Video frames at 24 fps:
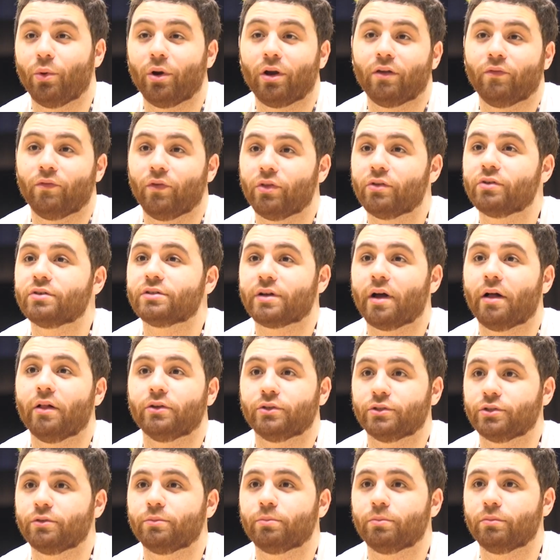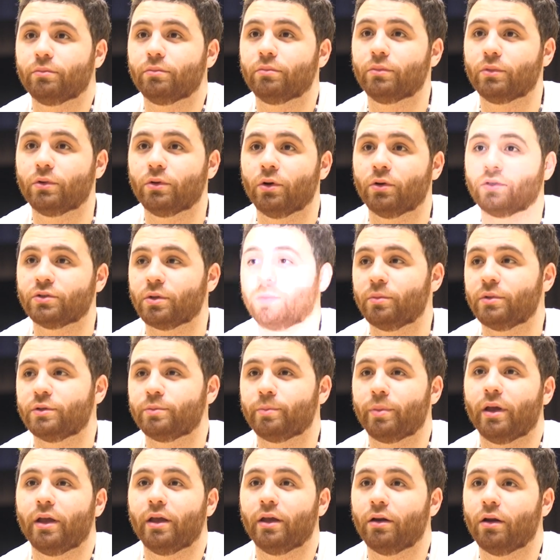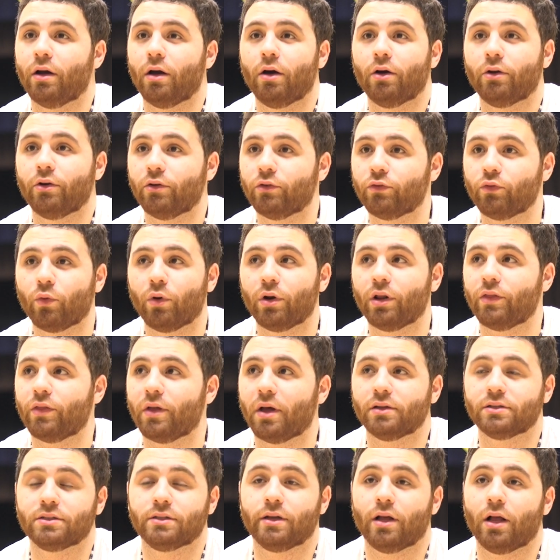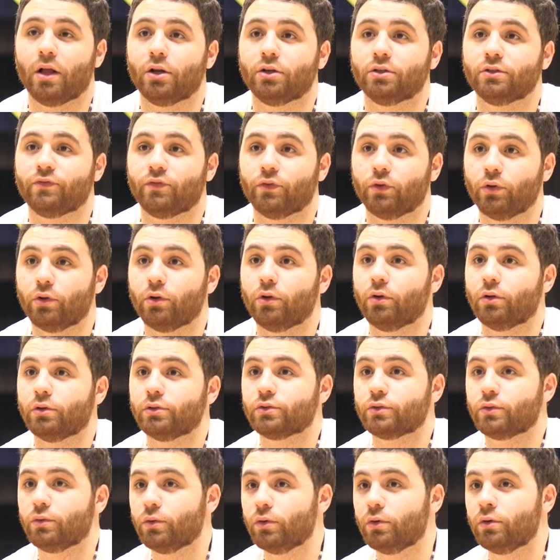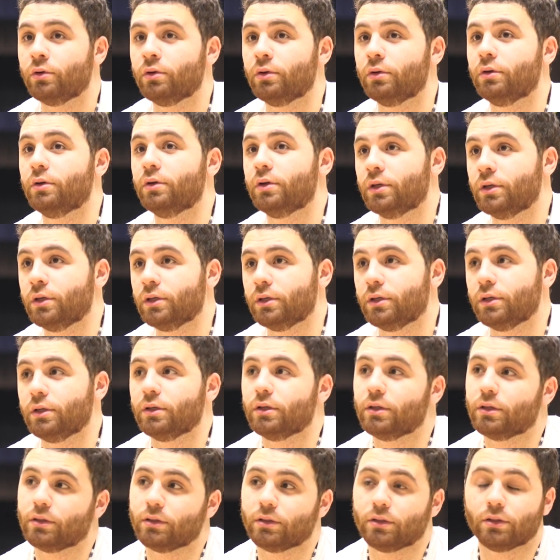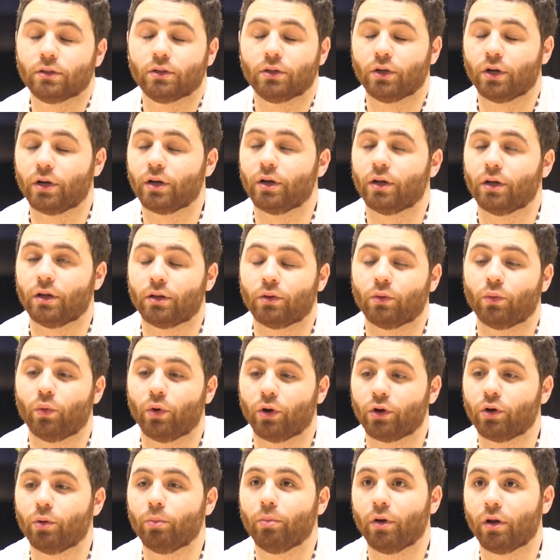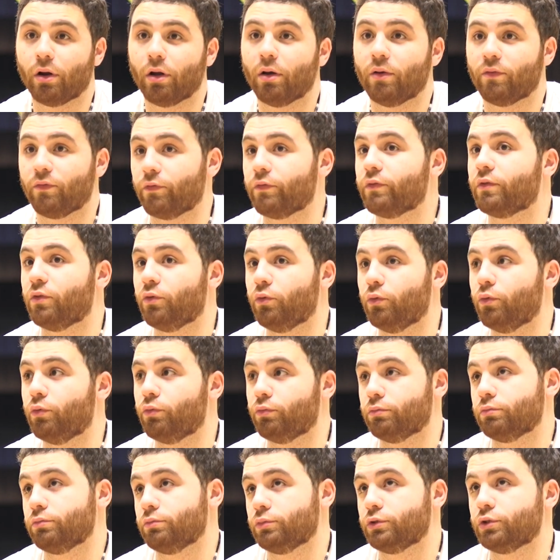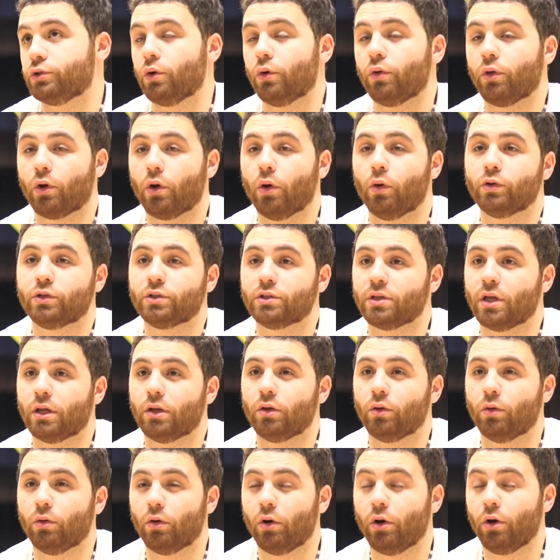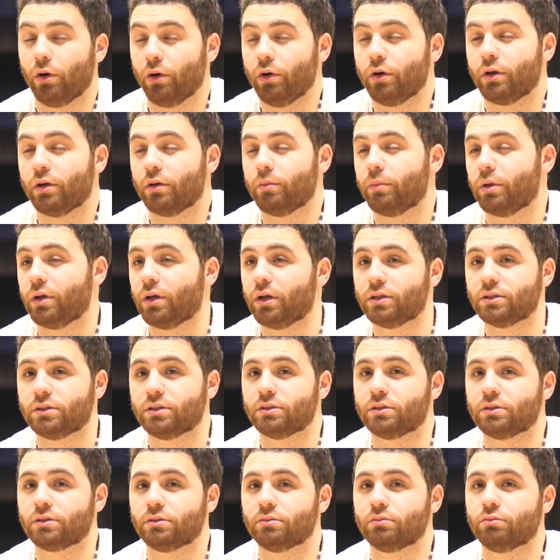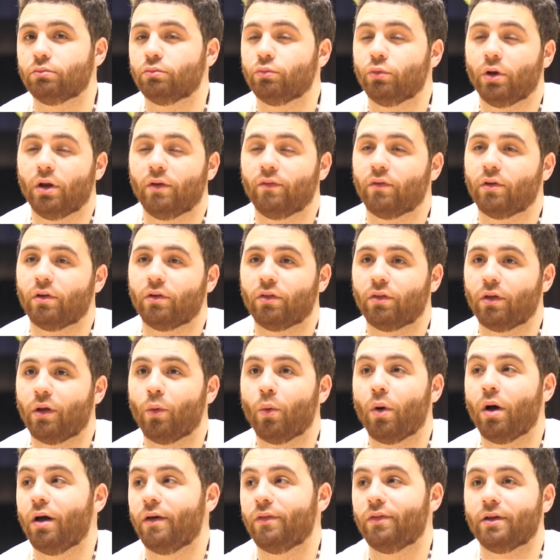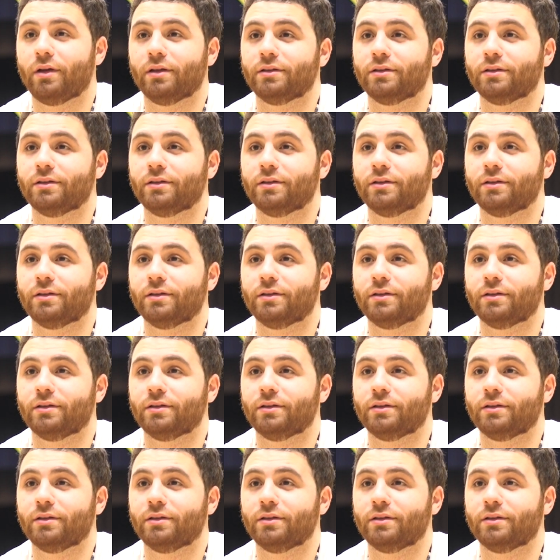working for their scholarship. Somebody's paying $120,000 for you to go to school. You're gonna work your butt off to show the coaches that you earned it, because whenever they want, they